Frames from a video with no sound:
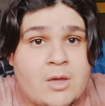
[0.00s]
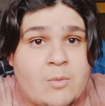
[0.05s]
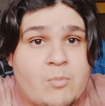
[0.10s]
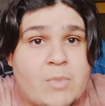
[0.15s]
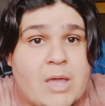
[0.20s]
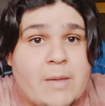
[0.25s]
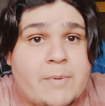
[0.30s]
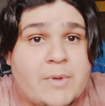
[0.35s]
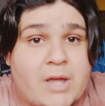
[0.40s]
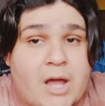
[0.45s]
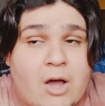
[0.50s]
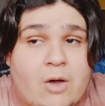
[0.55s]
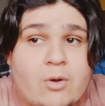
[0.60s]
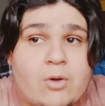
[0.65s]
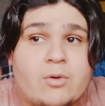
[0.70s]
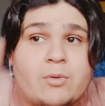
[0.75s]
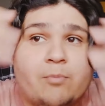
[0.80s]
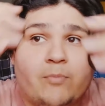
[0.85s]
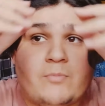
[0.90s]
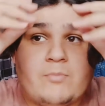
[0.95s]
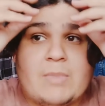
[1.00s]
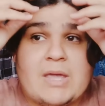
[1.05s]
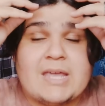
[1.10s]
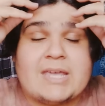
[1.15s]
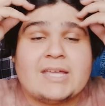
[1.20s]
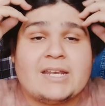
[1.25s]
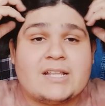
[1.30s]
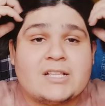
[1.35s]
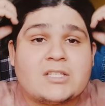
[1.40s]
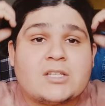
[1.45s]
Maybe I'll
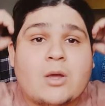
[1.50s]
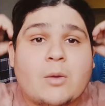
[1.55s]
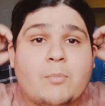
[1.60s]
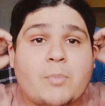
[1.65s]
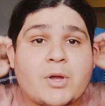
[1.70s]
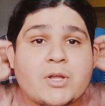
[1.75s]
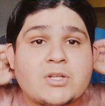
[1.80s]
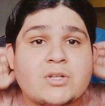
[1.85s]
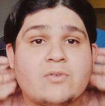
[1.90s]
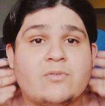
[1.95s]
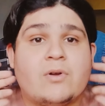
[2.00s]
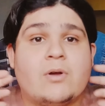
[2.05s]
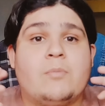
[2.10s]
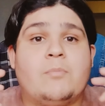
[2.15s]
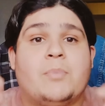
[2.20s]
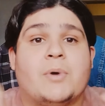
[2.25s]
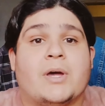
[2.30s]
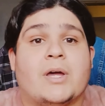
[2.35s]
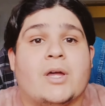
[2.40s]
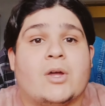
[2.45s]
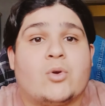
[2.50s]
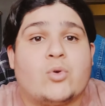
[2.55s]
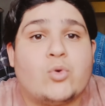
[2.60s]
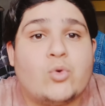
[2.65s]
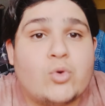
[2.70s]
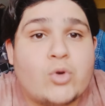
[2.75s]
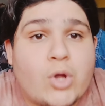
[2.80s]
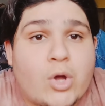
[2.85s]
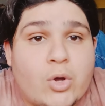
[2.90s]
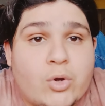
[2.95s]
make it into a bunch of them, but
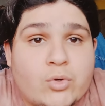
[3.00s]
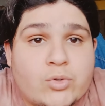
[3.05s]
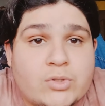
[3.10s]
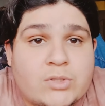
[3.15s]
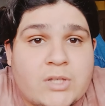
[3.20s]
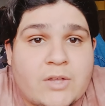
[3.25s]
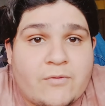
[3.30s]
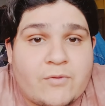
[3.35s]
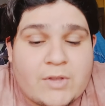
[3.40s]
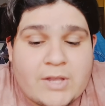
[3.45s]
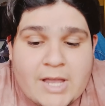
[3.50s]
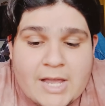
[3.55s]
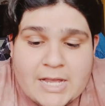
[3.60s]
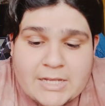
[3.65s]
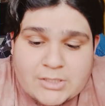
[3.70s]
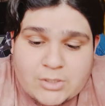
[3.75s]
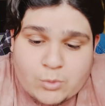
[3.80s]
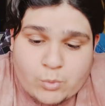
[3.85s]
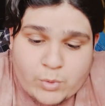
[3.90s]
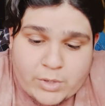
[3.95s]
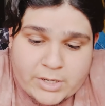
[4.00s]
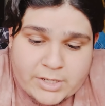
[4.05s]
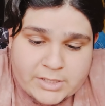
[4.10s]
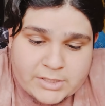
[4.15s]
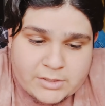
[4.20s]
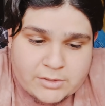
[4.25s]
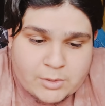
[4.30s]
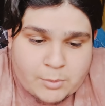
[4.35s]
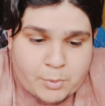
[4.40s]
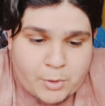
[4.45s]
who knows if you guys are
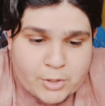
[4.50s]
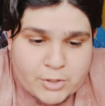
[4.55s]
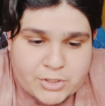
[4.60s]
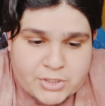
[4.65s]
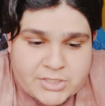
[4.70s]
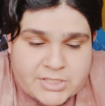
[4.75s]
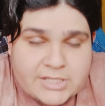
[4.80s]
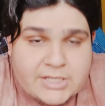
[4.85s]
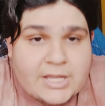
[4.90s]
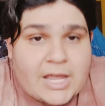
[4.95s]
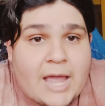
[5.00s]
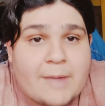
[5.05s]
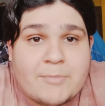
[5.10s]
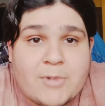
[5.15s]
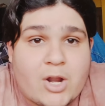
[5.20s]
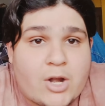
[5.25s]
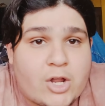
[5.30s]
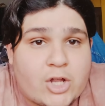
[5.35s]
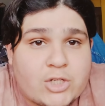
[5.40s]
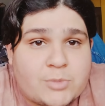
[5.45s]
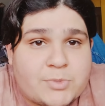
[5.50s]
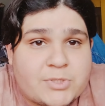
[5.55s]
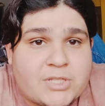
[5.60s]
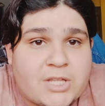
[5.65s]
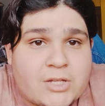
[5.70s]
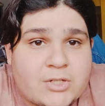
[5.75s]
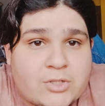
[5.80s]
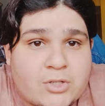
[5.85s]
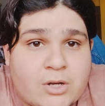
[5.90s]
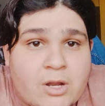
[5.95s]
willing to purchase it. I'm not
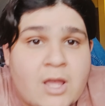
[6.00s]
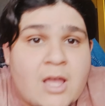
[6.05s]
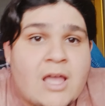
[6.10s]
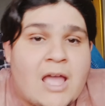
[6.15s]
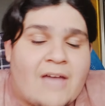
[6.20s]
100% sure.